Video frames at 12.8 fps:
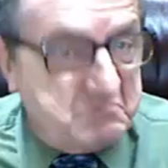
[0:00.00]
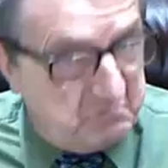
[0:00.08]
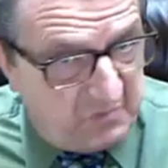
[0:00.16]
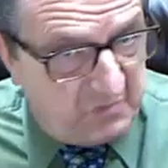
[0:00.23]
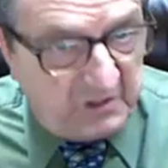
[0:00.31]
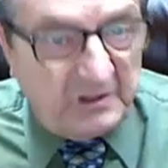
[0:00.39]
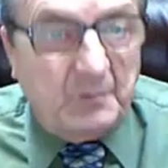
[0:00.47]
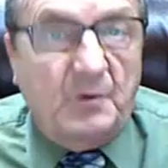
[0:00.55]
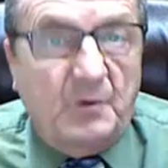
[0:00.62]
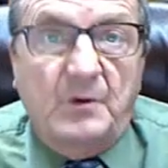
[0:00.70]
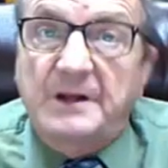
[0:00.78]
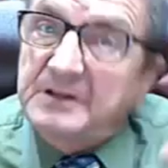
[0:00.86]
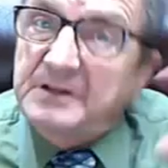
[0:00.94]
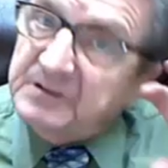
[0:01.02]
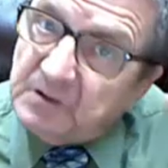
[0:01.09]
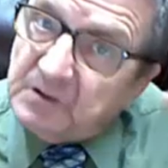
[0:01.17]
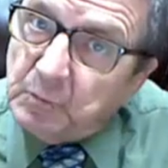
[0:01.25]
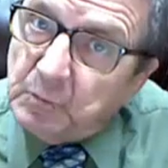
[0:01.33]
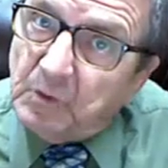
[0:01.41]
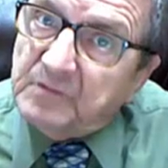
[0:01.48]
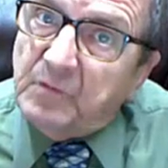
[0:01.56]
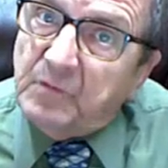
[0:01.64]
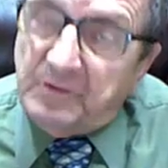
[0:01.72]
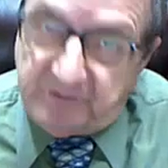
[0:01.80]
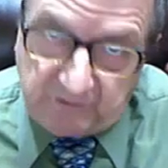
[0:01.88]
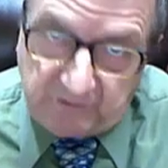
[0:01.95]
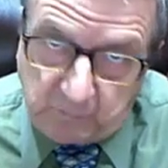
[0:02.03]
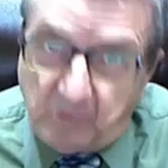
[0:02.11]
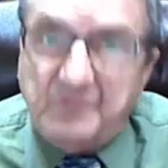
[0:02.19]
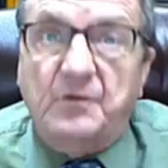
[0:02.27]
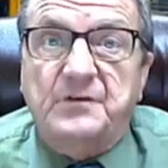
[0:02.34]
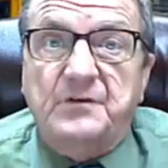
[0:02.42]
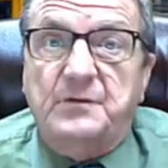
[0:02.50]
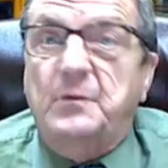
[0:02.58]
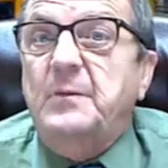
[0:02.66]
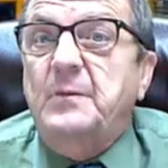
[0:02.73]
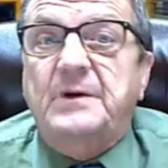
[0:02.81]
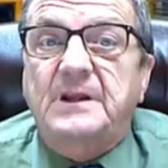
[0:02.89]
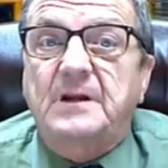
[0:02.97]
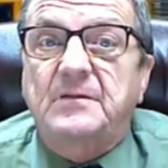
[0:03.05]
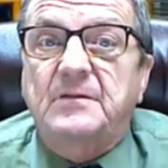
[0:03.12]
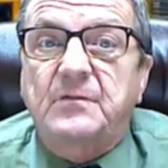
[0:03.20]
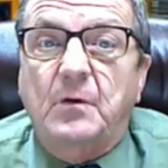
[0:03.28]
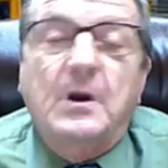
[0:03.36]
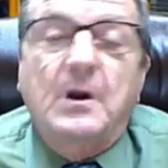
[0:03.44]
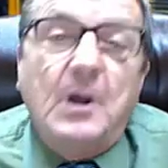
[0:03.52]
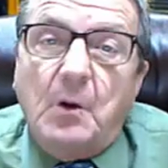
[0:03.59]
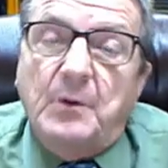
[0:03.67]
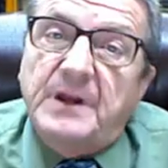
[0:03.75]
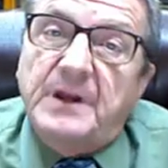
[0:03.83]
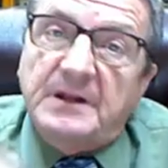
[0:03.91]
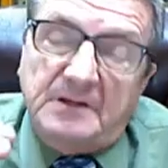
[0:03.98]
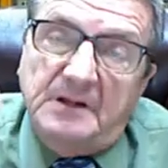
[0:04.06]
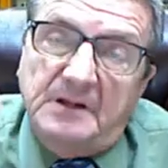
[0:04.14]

Big number, right? That's a good workforce. That's a workforce that I'm going to get them for. We're not